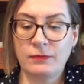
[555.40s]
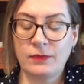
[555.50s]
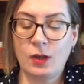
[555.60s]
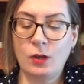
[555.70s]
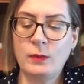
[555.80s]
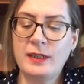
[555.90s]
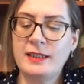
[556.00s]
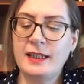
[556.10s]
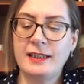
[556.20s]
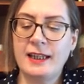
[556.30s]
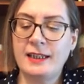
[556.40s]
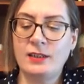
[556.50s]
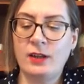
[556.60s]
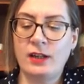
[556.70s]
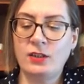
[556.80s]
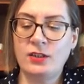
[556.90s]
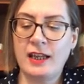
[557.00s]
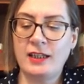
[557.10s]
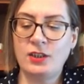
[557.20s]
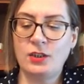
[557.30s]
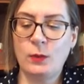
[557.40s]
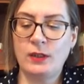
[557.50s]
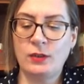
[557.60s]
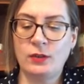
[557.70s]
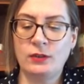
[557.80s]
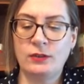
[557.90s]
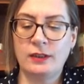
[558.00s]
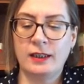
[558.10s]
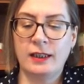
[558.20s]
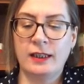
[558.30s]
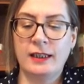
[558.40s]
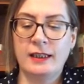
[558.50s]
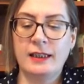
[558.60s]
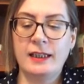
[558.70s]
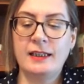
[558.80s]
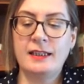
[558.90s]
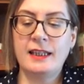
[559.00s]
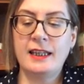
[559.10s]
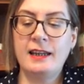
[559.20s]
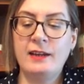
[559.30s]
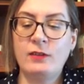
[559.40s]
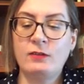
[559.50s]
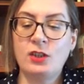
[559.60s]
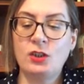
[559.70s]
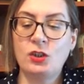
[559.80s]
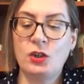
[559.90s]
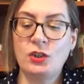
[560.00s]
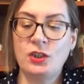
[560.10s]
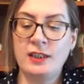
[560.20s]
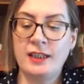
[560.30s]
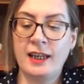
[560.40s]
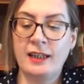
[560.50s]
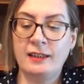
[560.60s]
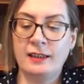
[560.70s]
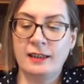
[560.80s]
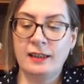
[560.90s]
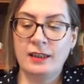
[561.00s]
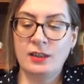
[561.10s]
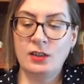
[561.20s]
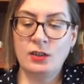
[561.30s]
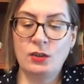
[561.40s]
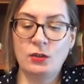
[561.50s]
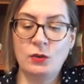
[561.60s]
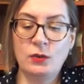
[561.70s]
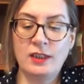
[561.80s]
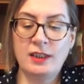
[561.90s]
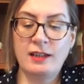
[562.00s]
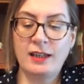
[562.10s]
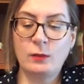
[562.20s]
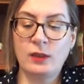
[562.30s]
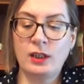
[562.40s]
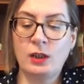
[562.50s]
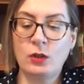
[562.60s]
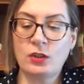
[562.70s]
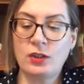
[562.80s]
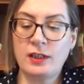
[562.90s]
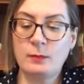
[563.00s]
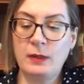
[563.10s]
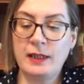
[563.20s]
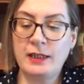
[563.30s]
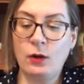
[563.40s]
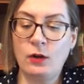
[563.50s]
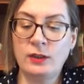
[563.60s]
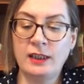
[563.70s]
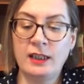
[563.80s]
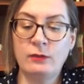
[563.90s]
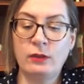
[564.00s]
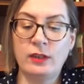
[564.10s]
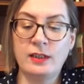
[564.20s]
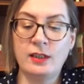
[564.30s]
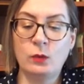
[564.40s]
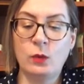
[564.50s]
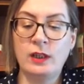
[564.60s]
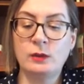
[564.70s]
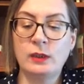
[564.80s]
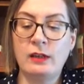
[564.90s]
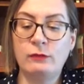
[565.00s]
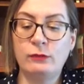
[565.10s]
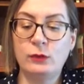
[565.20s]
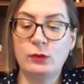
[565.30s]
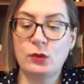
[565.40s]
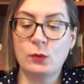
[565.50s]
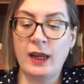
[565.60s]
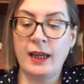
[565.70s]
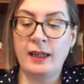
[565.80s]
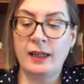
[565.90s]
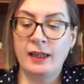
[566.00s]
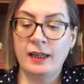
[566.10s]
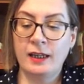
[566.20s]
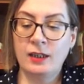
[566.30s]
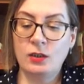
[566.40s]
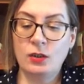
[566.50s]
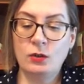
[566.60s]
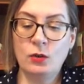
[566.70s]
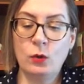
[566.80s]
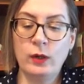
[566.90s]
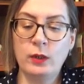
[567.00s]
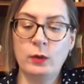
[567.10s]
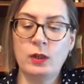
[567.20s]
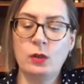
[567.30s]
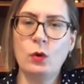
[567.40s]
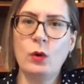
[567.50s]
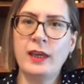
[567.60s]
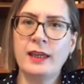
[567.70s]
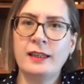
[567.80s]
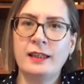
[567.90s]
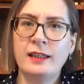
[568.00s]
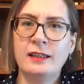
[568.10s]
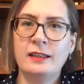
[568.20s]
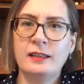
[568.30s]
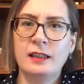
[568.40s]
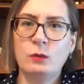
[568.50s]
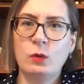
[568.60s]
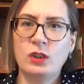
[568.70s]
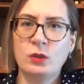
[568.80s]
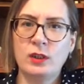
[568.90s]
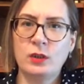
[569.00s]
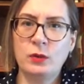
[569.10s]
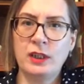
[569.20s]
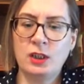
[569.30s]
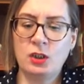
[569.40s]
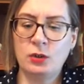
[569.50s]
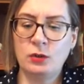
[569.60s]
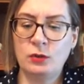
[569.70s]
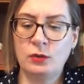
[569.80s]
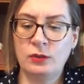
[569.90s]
On my saying that I did not understand, she went on, "It is the eve of St. George's Day. Do you not know that tonight, when the clock strikes midnight, all the evil things in the world will have full sway? Do you know where you are going, and what you are going to?"